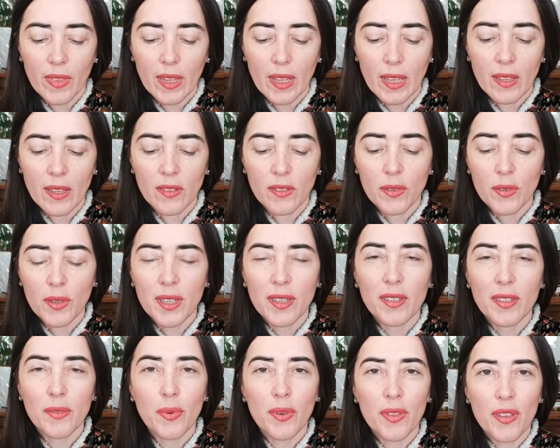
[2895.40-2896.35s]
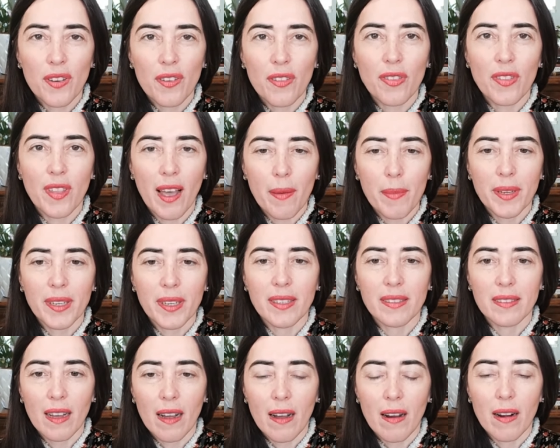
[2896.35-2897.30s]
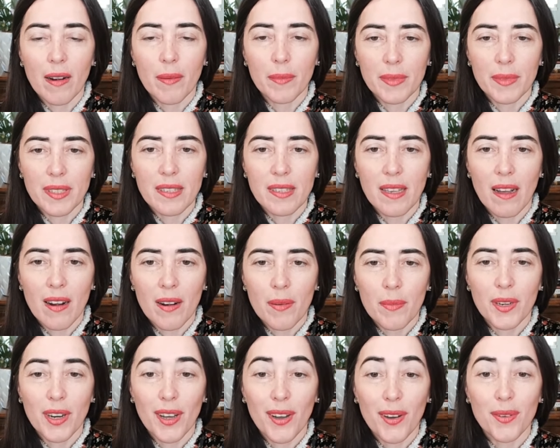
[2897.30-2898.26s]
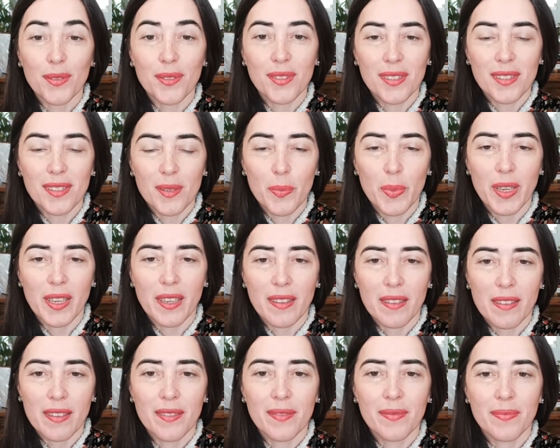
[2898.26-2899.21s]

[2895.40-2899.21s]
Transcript: And do it with your dominant arm. This arm knows speed.